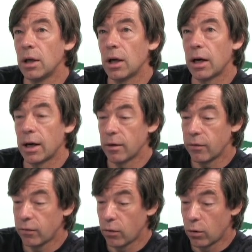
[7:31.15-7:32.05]
and
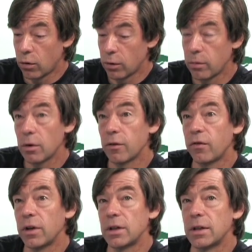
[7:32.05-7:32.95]
for
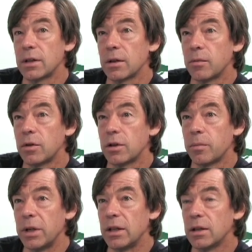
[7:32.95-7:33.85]
affinities to
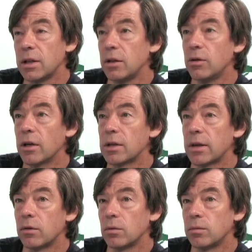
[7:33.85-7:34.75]
be continued down
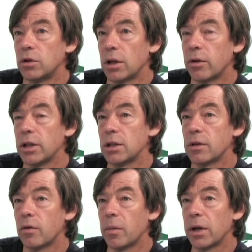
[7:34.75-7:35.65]
several generations
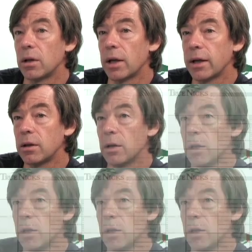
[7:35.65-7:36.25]
of a male line.